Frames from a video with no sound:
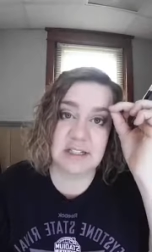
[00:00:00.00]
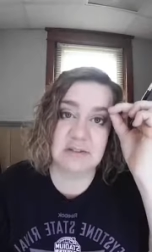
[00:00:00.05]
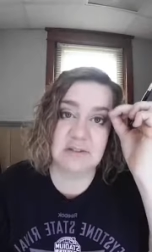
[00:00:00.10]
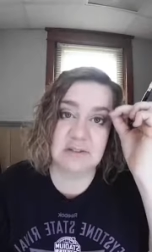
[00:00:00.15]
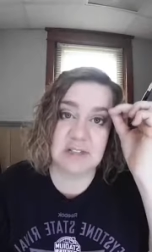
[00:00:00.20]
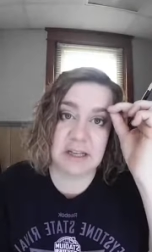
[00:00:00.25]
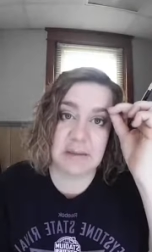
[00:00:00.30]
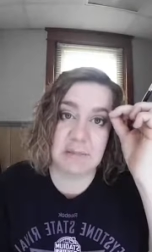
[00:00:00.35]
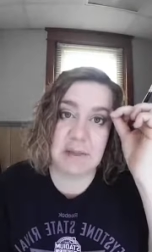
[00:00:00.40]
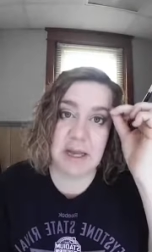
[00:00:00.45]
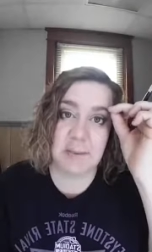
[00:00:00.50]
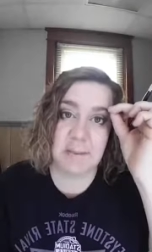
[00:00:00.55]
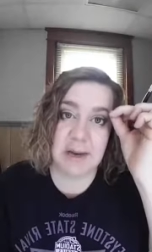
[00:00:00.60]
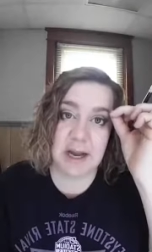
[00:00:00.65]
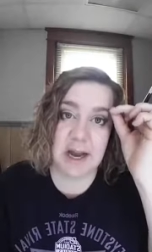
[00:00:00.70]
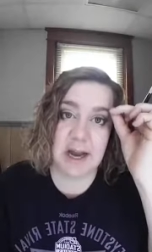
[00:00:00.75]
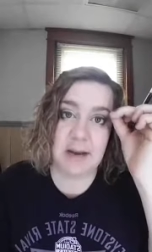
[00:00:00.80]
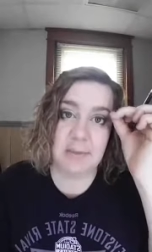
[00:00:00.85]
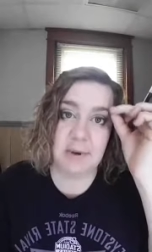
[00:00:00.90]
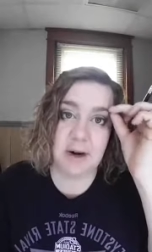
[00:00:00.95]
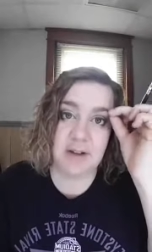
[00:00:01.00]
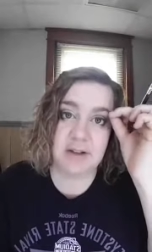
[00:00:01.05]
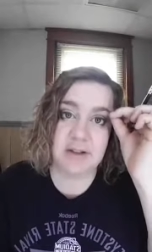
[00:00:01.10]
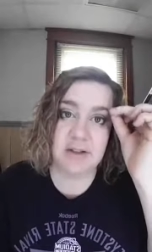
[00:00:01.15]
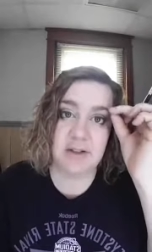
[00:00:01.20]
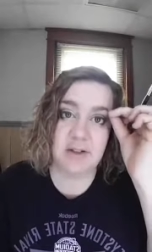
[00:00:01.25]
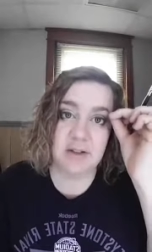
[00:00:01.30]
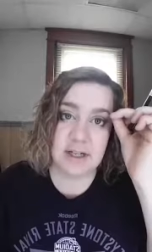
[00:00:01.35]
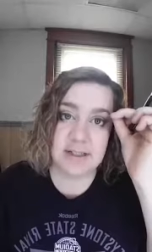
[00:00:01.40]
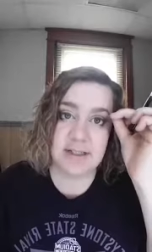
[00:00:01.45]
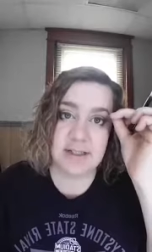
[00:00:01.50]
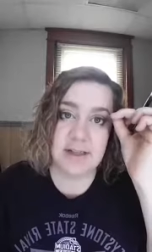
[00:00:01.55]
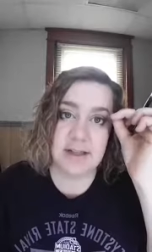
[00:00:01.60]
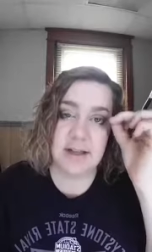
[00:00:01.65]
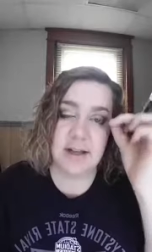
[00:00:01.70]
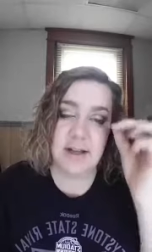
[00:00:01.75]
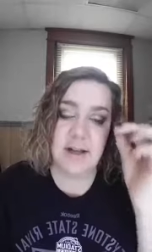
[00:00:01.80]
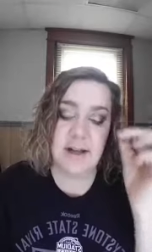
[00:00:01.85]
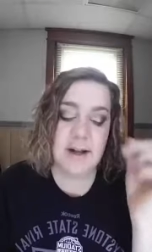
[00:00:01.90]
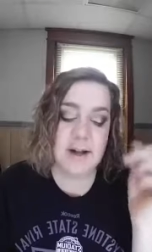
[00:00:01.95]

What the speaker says: It would like make my eyebrows crusty.